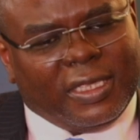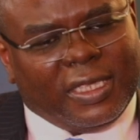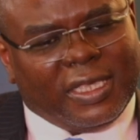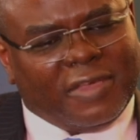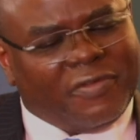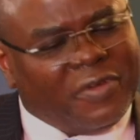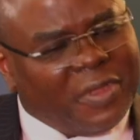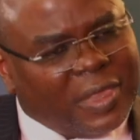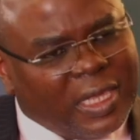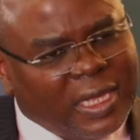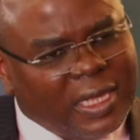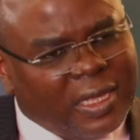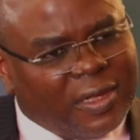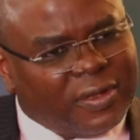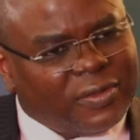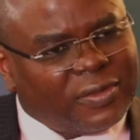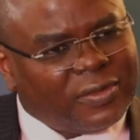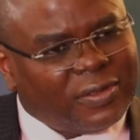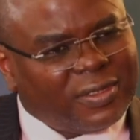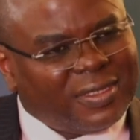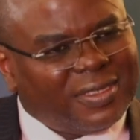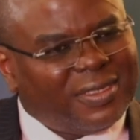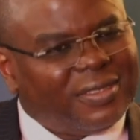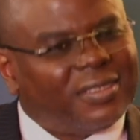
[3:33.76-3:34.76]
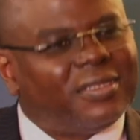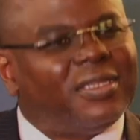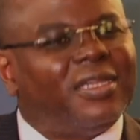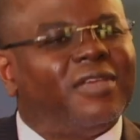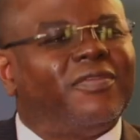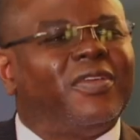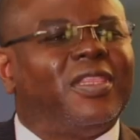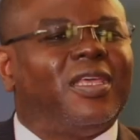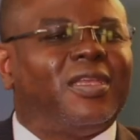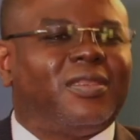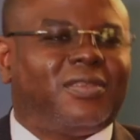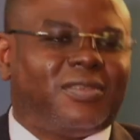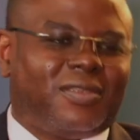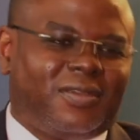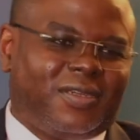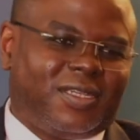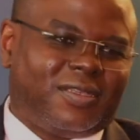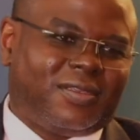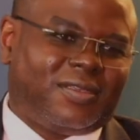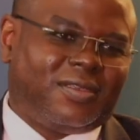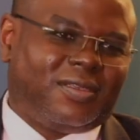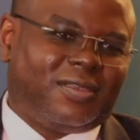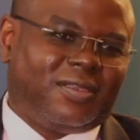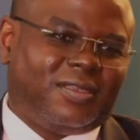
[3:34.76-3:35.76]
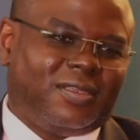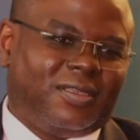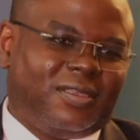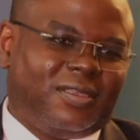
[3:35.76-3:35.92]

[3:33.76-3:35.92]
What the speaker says: Everything else, it's never that serious.